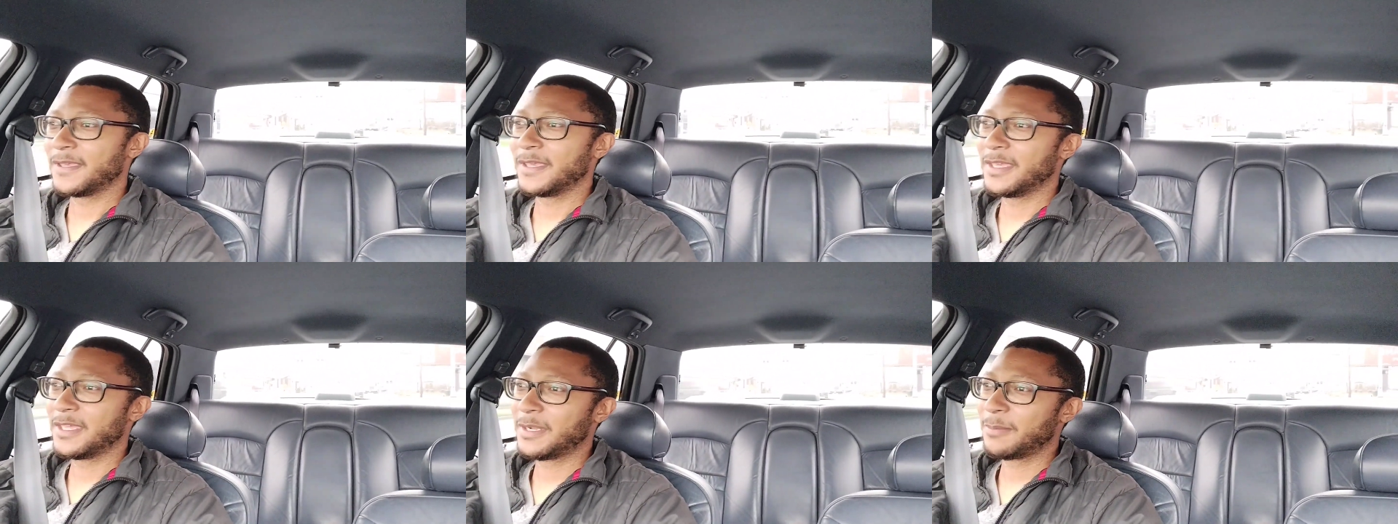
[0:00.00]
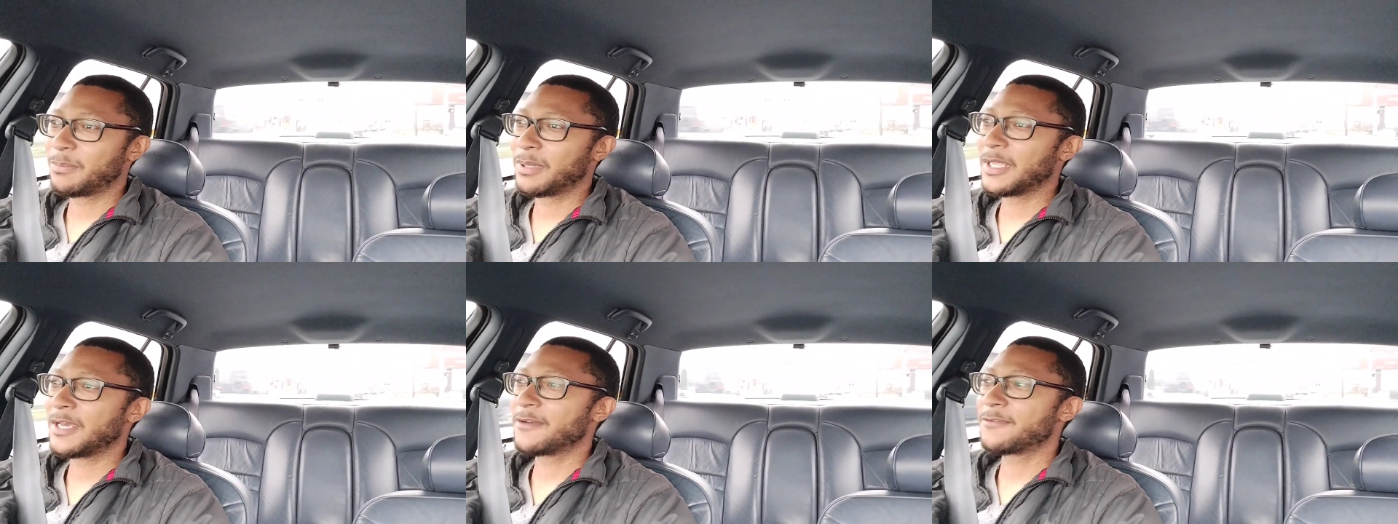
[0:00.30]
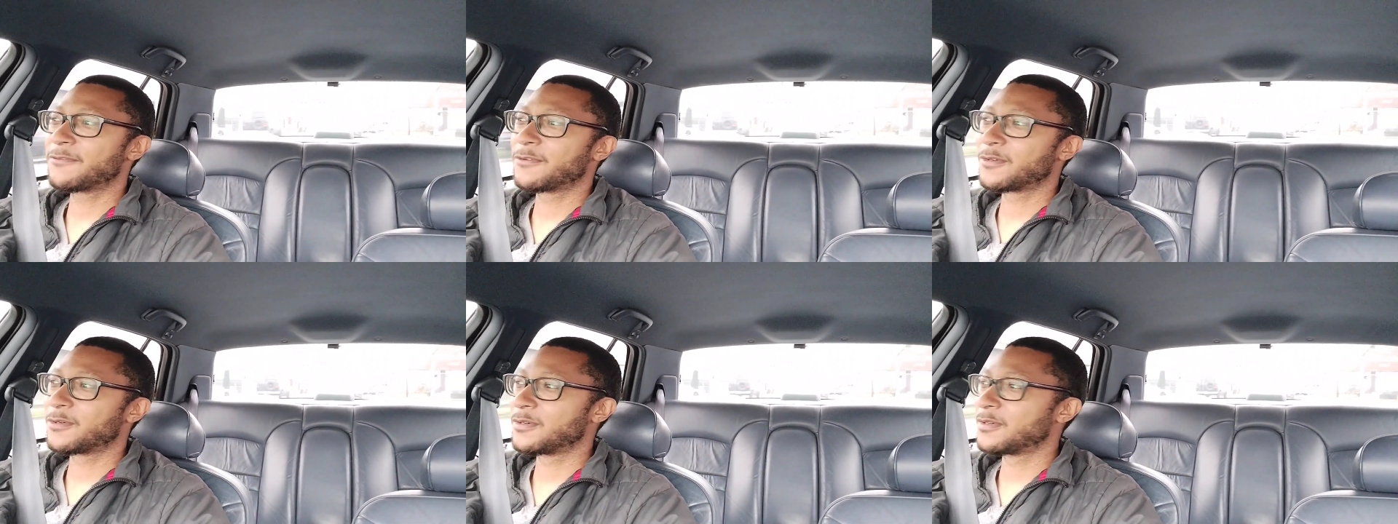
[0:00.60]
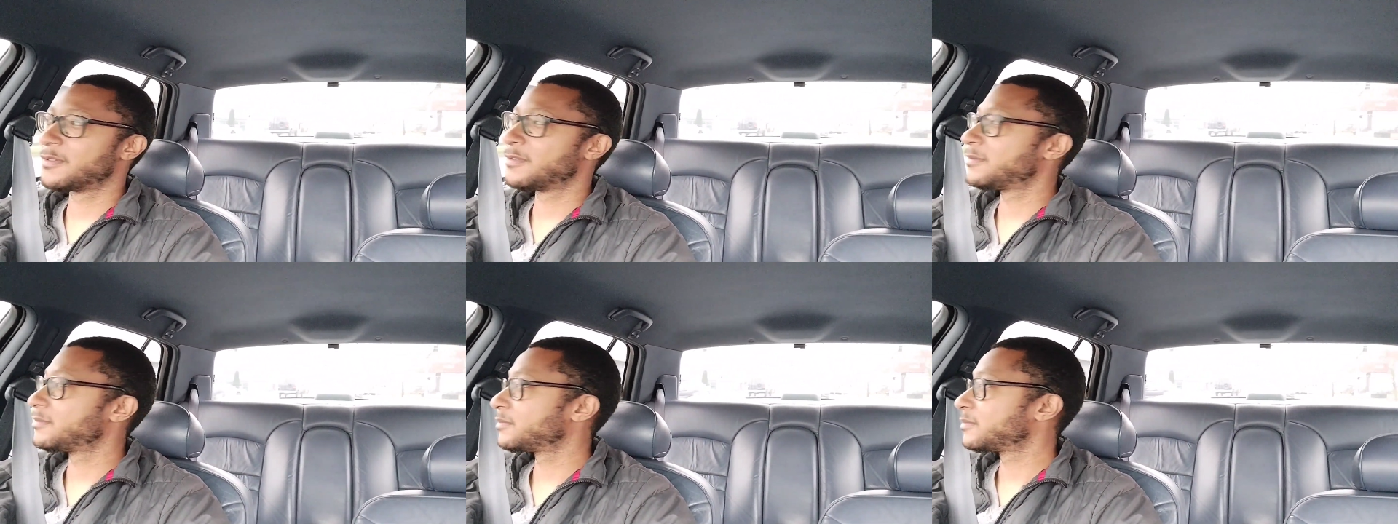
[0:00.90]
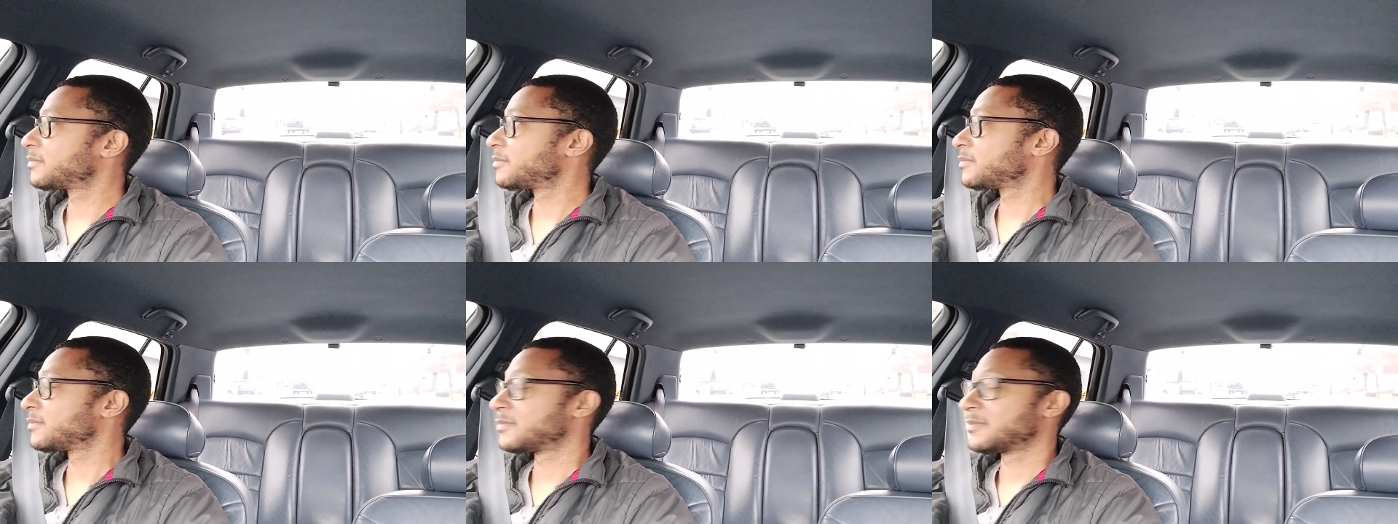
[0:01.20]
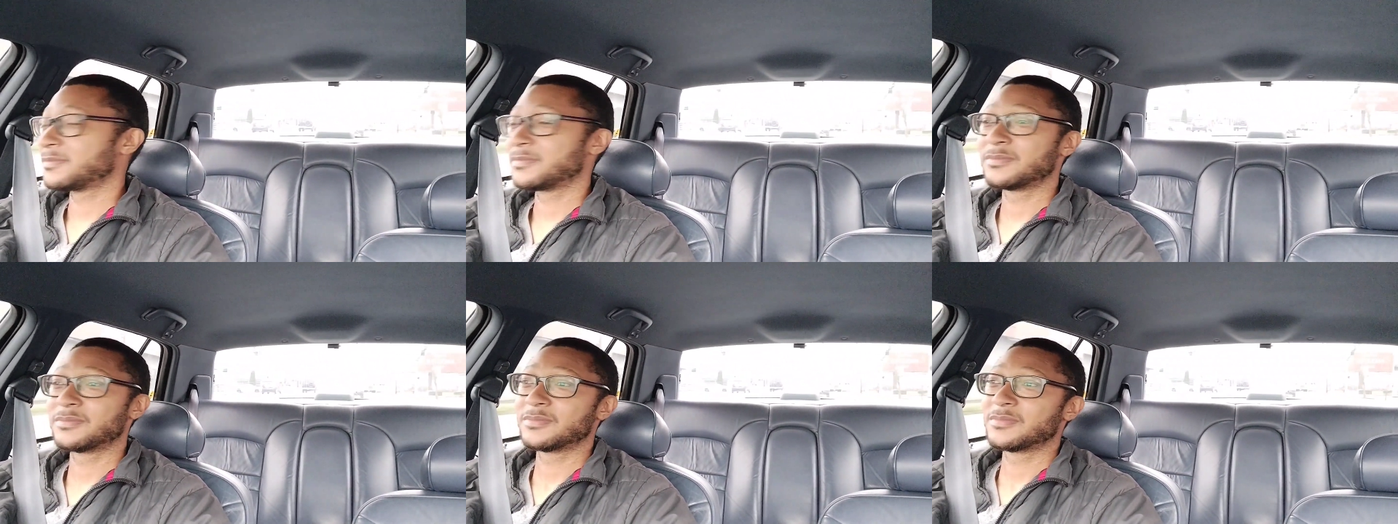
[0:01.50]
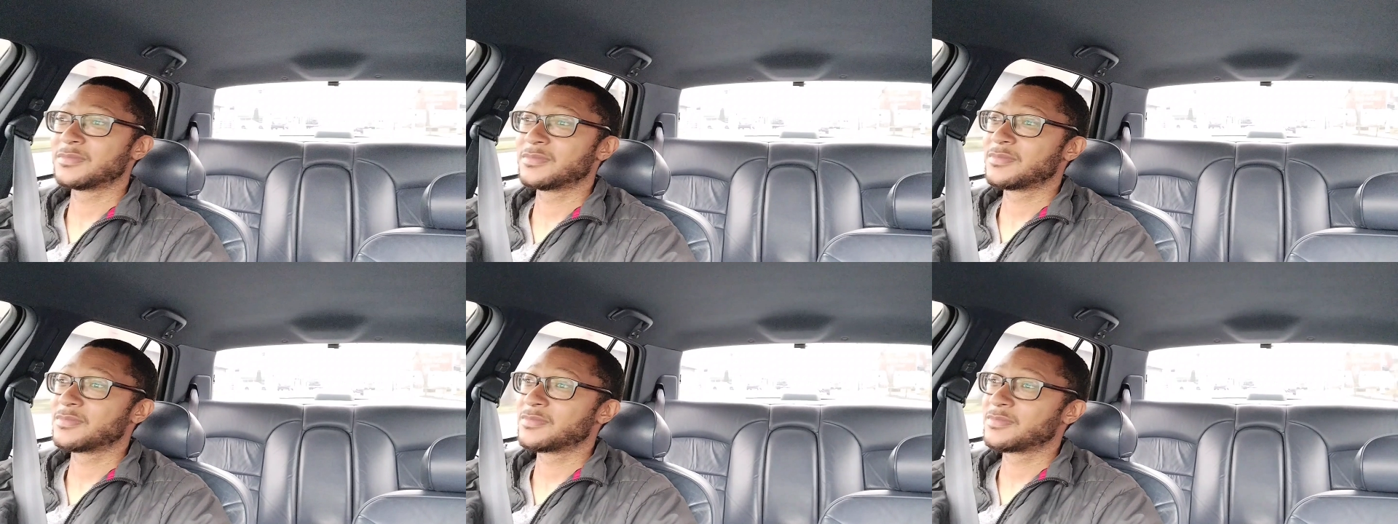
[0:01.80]
any platform,
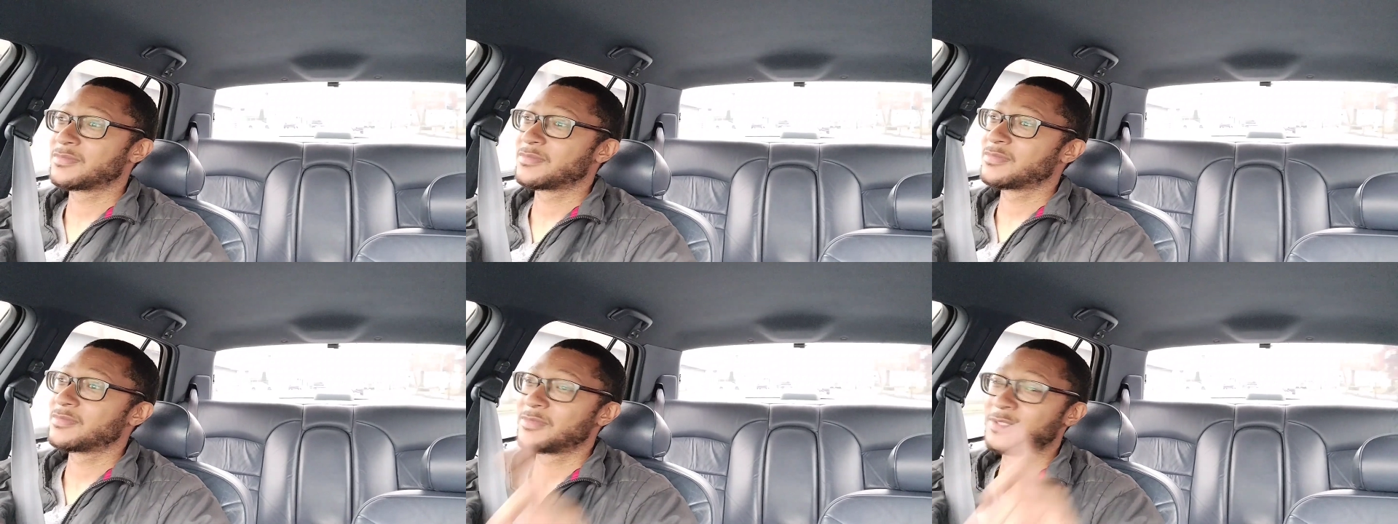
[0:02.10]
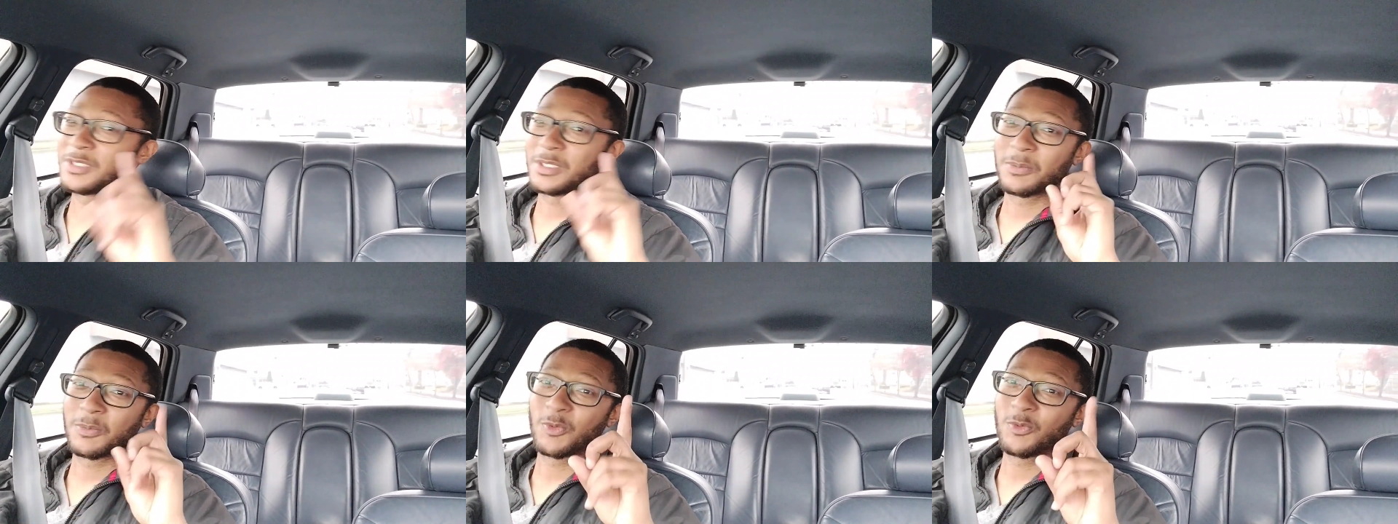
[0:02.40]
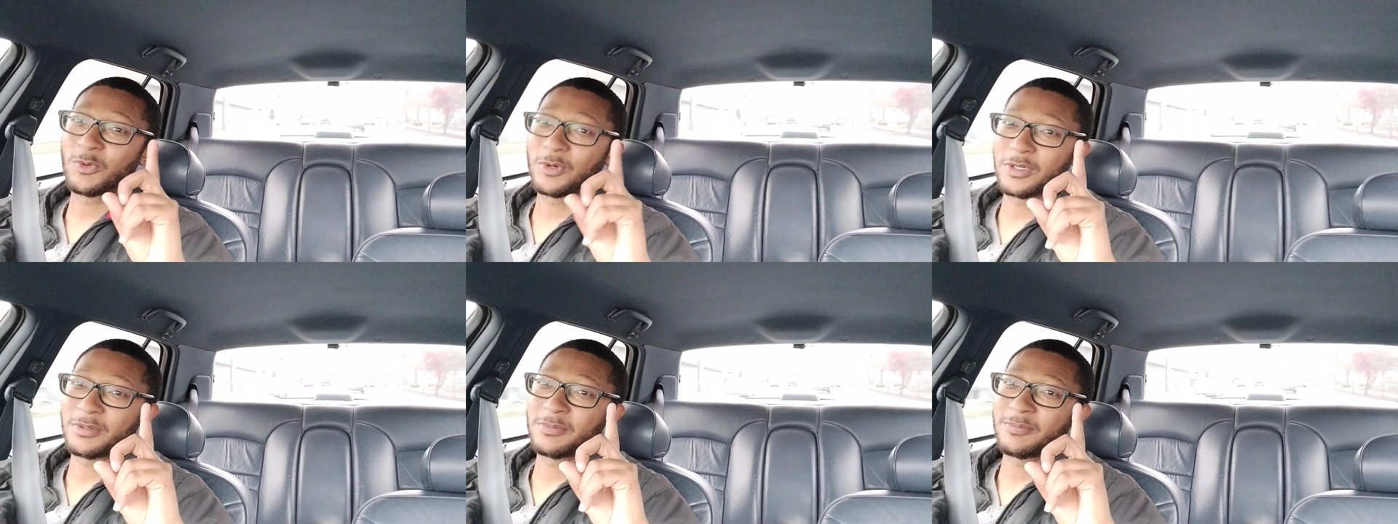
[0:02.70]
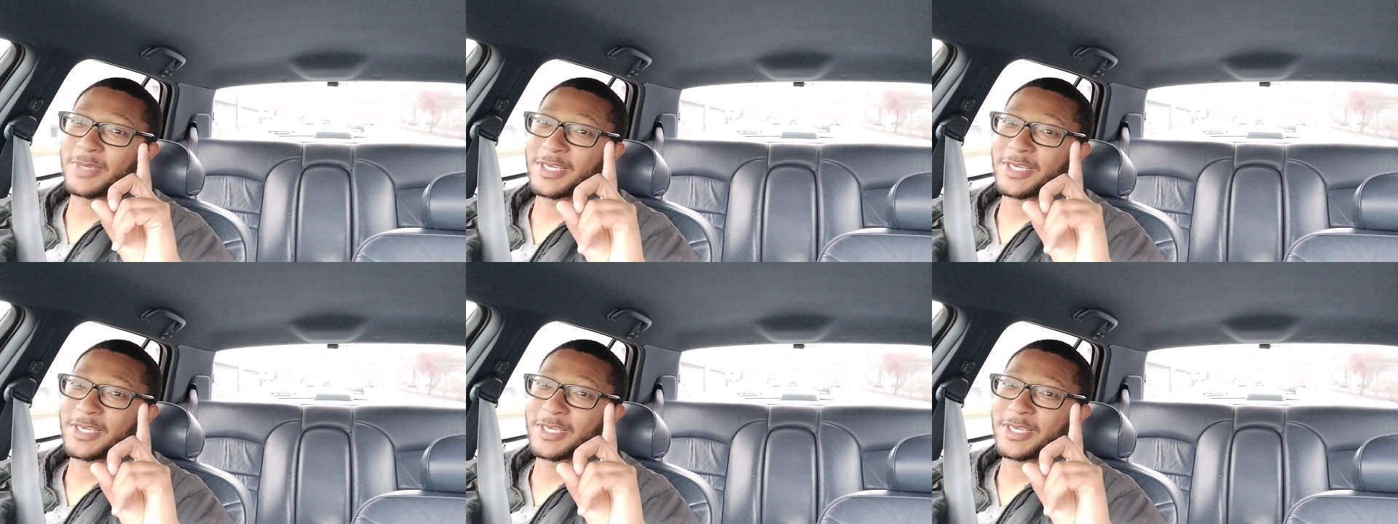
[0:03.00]
number one,